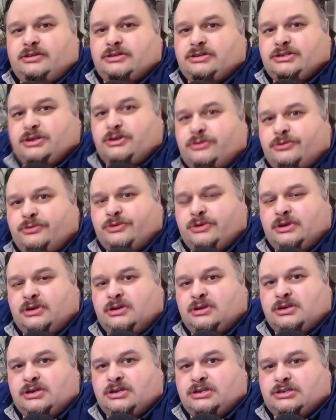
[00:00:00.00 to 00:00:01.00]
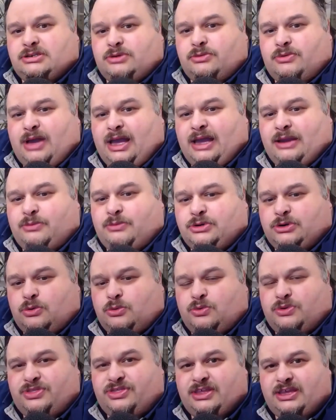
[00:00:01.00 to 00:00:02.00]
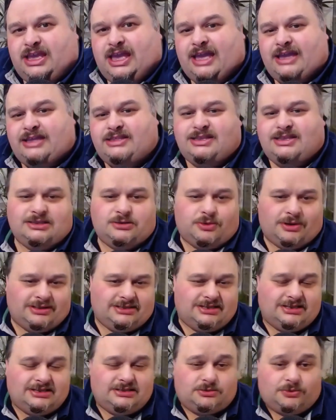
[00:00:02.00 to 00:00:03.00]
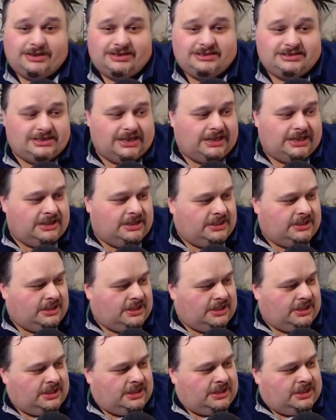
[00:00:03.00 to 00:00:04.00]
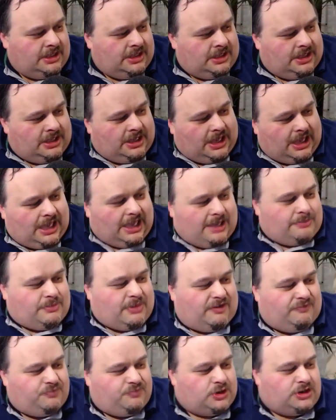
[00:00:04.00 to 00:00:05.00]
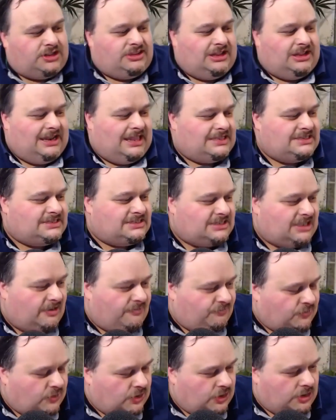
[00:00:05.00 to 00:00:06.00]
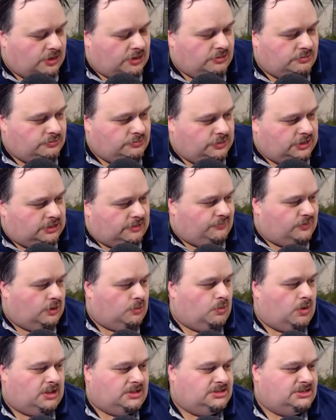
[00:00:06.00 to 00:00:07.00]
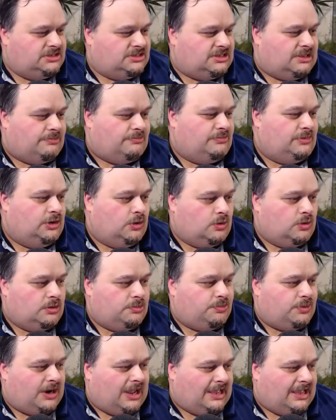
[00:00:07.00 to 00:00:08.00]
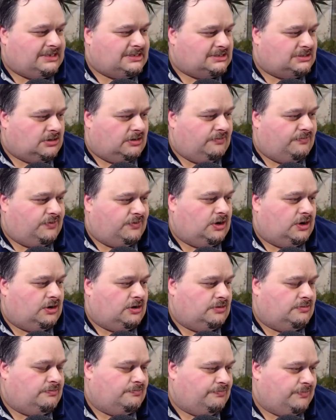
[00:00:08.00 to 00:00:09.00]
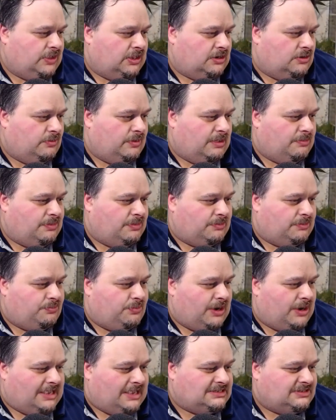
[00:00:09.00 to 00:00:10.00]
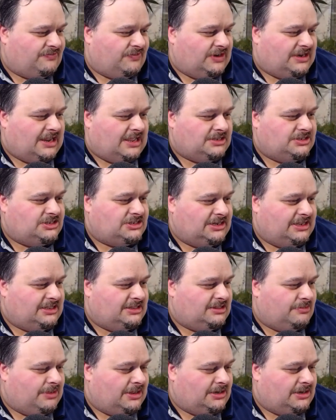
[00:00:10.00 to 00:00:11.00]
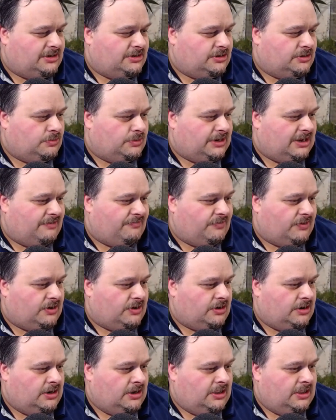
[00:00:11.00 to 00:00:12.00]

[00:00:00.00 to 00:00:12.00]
So I would go with the AT2020. I've put in the list if you're wanting something lower priced, or if you're a wee bit pressed financially at the minute or whatever.